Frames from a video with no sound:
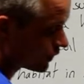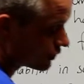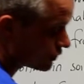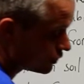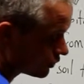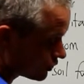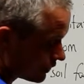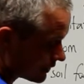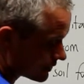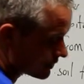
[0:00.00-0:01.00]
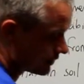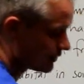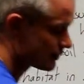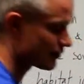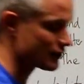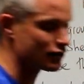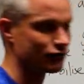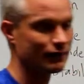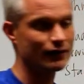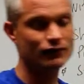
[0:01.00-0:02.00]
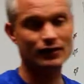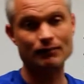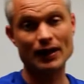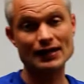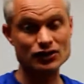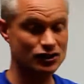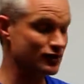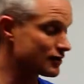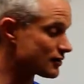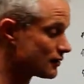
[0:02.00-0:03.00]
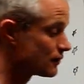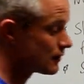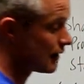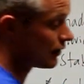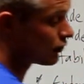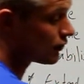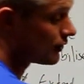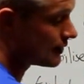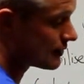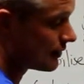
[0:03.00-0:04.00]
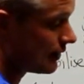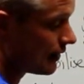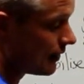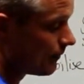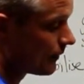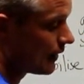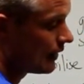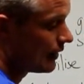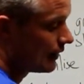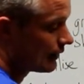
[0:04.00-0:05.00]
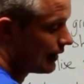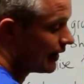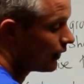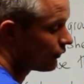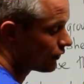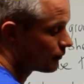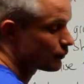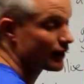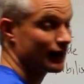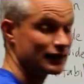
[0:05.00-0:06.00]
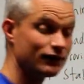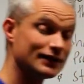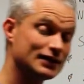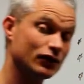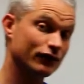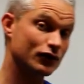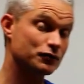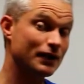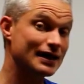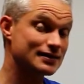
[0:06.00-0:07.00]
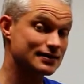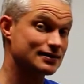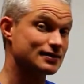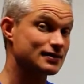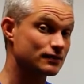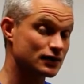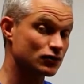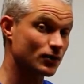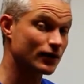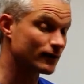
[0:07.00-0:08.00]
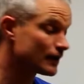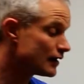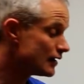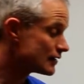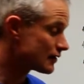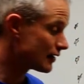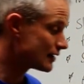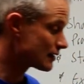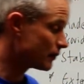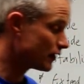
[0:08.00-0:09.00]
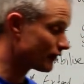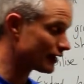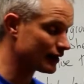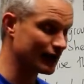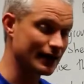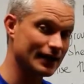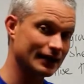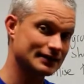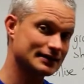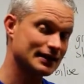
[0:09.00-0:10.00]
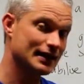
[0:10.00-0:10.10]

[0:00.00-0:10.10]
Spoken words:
those nutrients into the surrounding pasture systems and increase the health and productivity of those pasture systems as well. So there's a bit of a net